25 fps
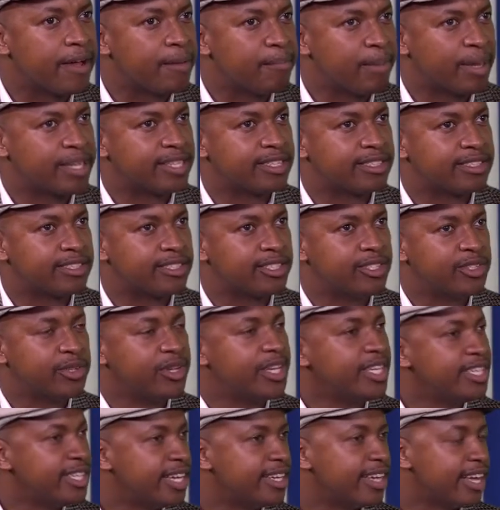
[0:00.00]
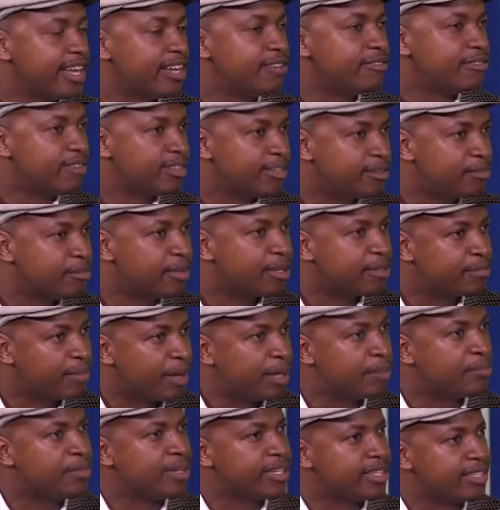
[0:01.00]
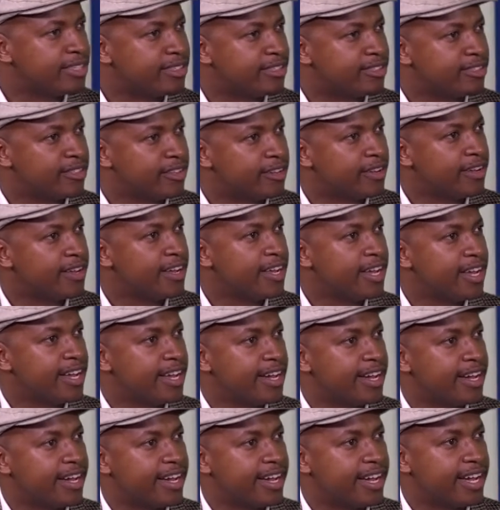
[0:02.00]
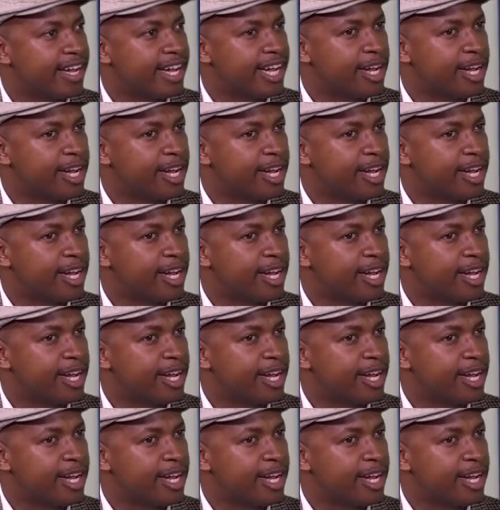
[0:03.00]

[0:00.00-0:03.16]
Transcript: but you eat an elephant bit by bit. You exactly. know, exactly.